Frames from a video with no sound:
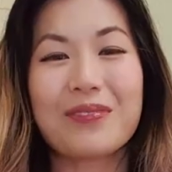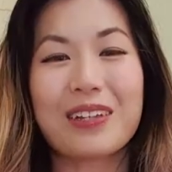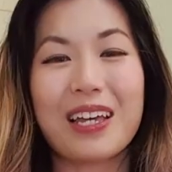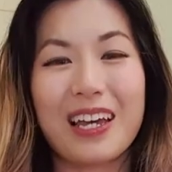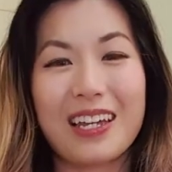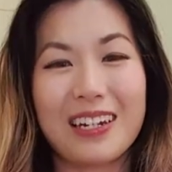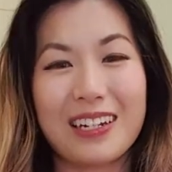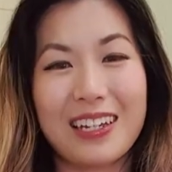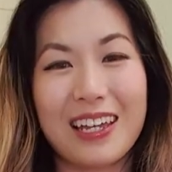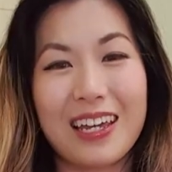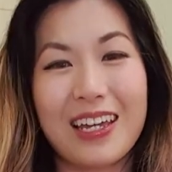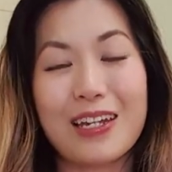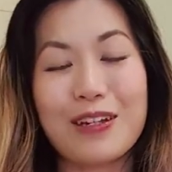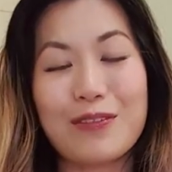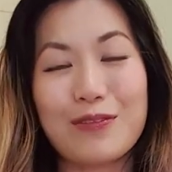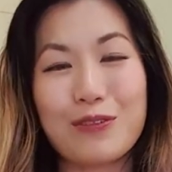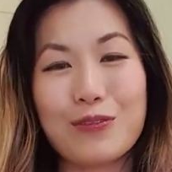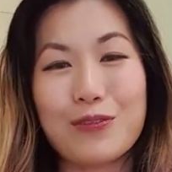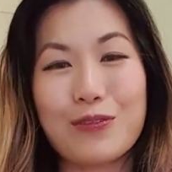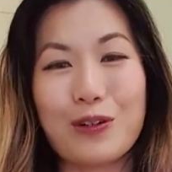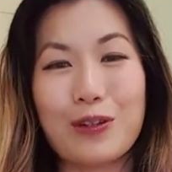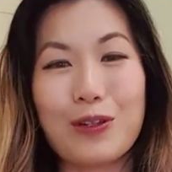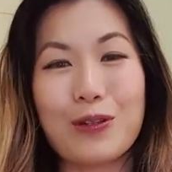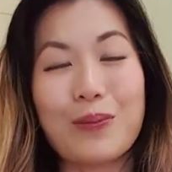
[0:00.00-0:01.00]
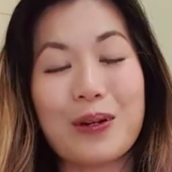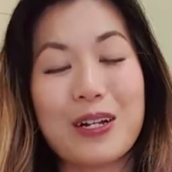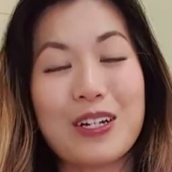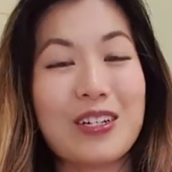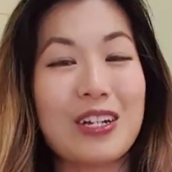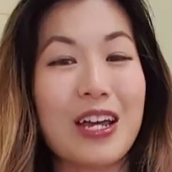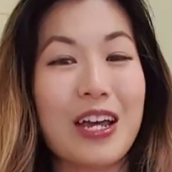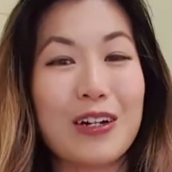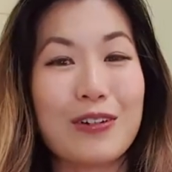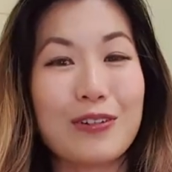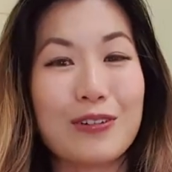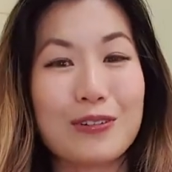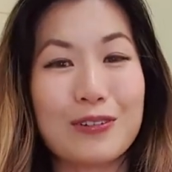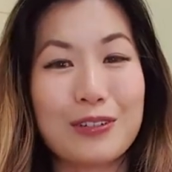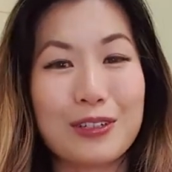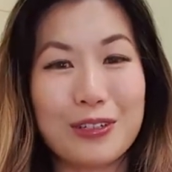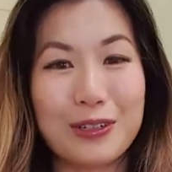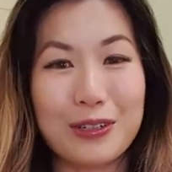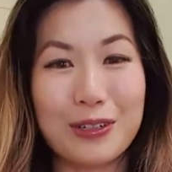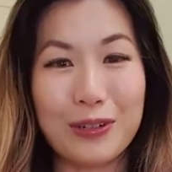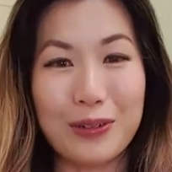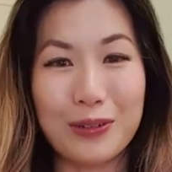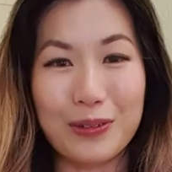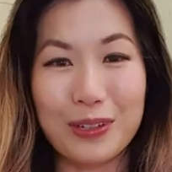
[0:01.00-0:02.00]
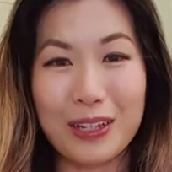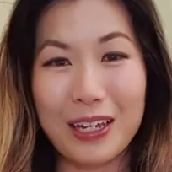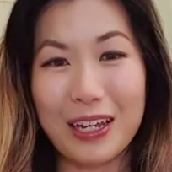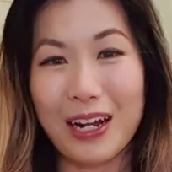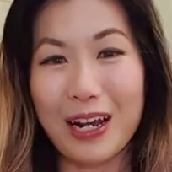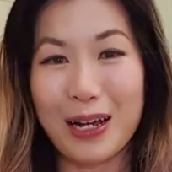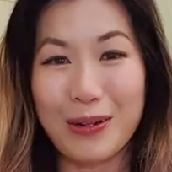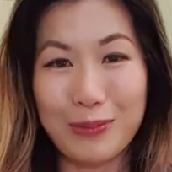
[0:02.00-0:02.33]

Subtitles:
And again, if you follow my channel, you know that